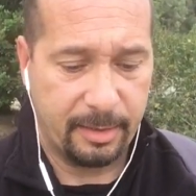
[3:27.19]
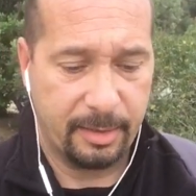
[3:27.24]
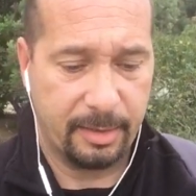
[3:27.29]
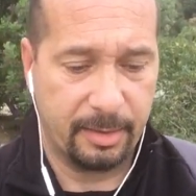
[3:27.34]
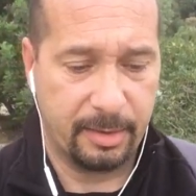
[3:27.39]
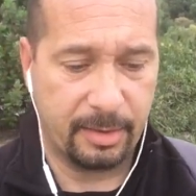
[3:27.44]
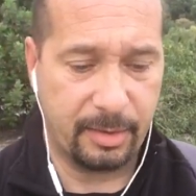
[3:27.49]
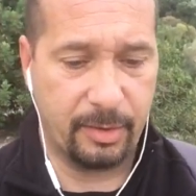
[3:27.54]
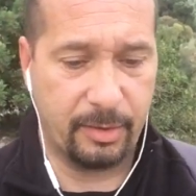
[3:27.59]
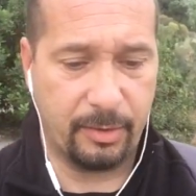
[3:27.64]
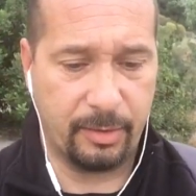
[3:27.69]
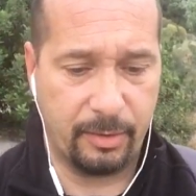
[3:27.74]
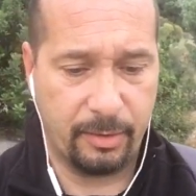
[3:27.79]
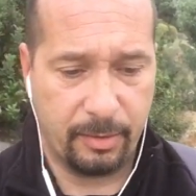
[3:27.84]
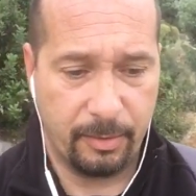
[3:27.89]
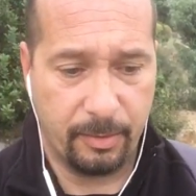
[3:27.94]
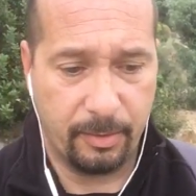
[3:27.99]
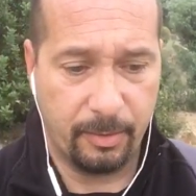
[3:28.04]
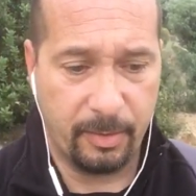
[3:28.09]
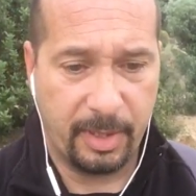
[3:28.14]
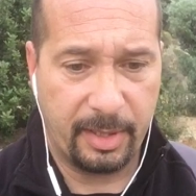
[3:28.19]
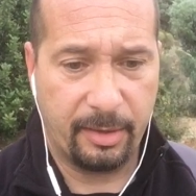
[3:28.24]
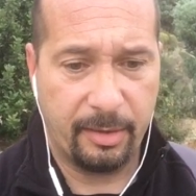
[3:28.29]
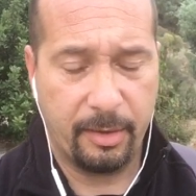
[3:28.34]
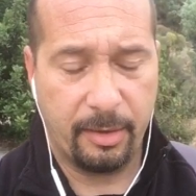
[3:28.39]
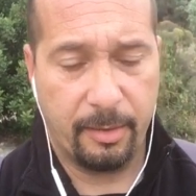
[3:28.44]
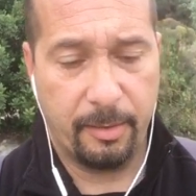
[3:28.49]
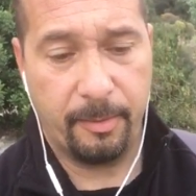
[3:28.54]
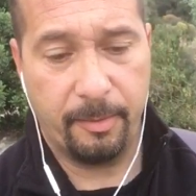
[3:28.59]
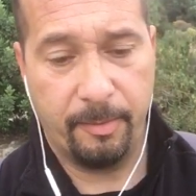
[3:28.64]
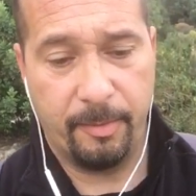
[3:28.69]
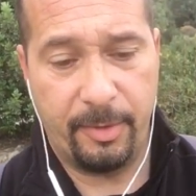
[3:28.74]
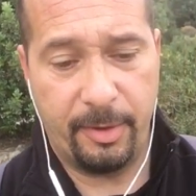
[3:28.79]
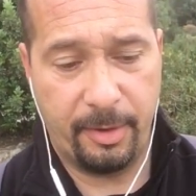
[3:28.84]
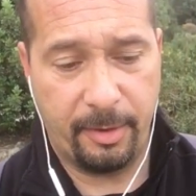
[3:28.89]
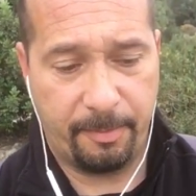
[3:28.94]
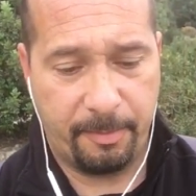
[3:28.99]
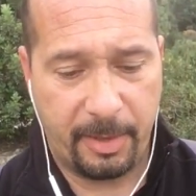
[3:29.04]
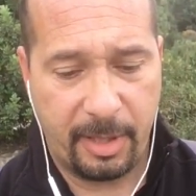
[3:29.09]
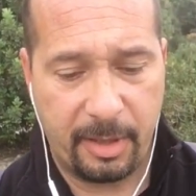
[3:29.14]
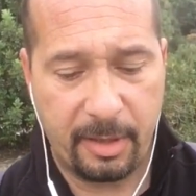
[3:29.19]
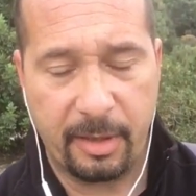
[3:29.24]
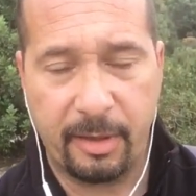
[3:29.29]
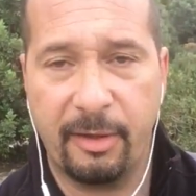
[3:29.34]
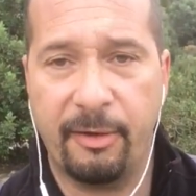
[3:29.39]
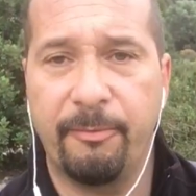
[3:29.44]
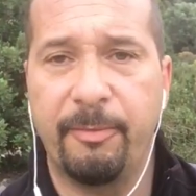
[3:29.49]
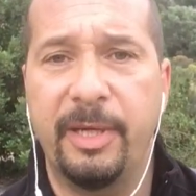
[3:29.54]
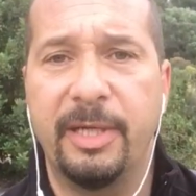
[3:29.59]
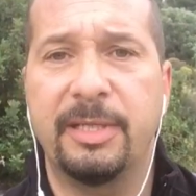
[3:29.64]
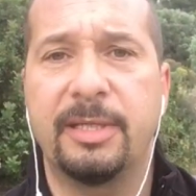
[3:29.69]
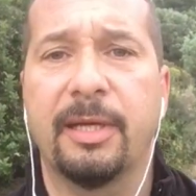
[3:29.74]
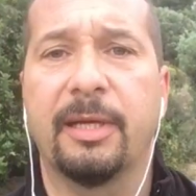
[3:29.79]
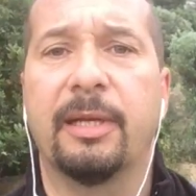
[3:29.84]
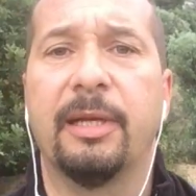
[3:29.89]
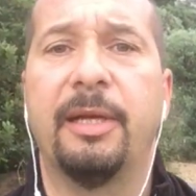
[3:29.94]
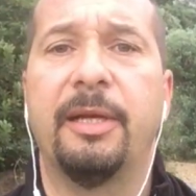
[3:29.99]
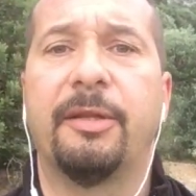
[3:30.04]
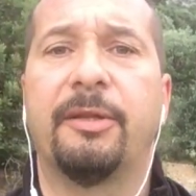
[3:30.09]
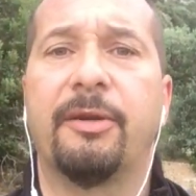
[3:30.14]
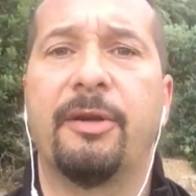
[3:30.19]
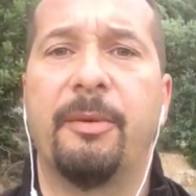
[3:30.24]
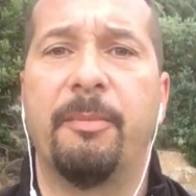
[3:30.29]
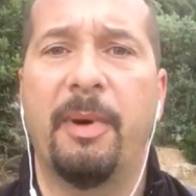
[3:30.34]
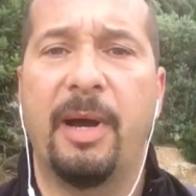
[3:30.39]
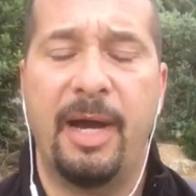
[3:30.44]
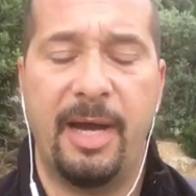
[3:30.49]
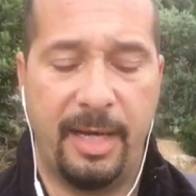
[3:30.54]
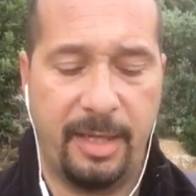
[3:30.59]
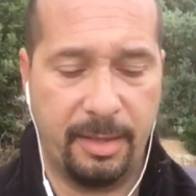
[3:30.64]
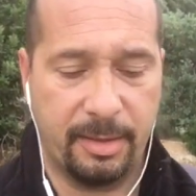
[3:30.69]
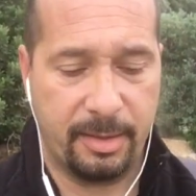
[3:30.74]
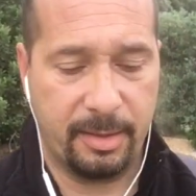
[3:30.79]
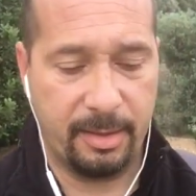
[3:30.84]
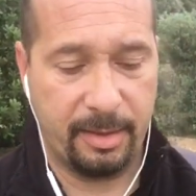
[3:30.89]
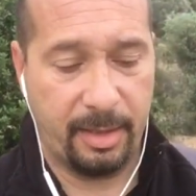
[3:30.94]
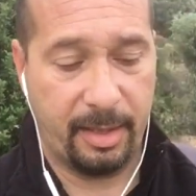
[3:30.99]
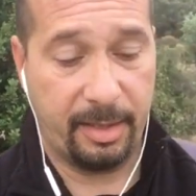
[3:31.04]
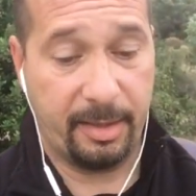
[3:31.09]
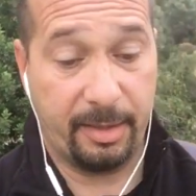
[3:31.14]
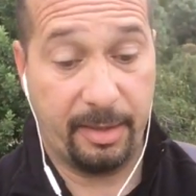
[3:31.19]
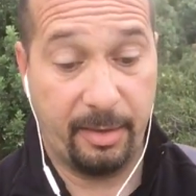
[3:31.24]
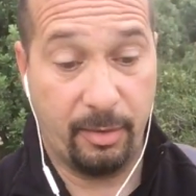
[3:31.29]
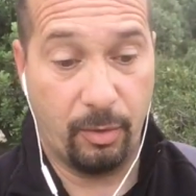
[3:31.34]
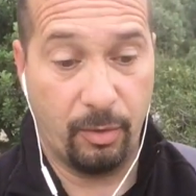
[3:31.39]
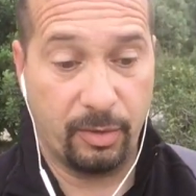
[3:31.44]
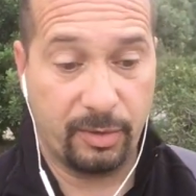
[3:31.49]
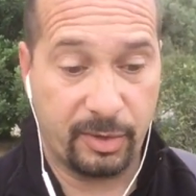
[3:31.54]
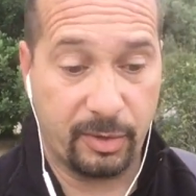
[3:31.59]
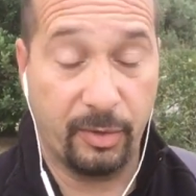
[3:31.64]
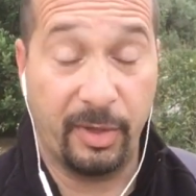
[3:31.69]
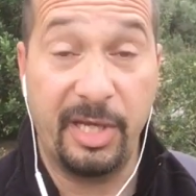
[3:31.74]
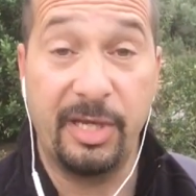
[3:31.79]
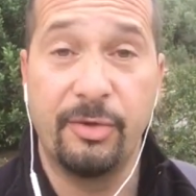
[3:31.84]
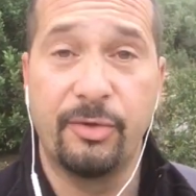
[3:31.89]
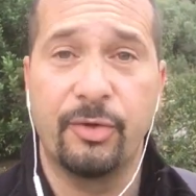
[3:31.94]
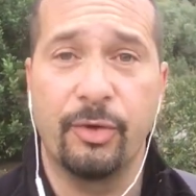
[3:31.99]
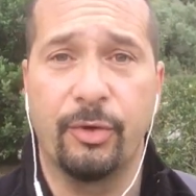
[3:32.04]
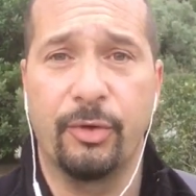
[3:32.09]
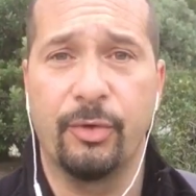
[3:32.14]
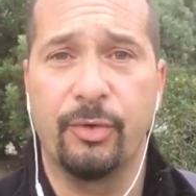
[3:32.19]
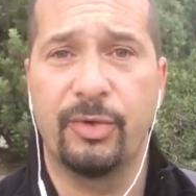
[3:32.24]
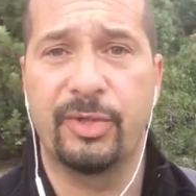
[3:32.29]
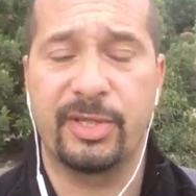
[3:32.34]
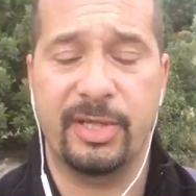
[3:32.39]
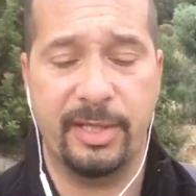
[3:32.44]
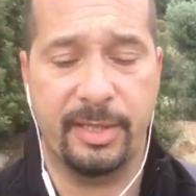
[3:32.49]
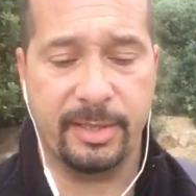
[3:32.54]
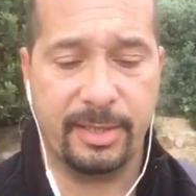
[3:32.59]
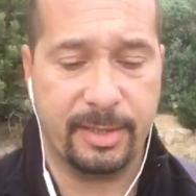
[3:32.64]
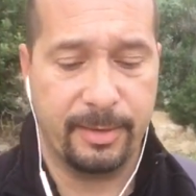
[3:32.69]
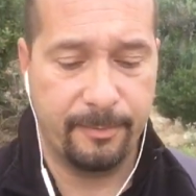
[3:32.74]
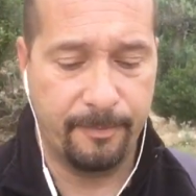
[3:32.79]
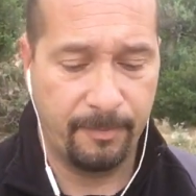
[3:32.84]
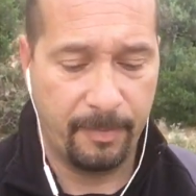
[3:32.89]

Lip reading: So when the paragraph basically it reminds and also introduces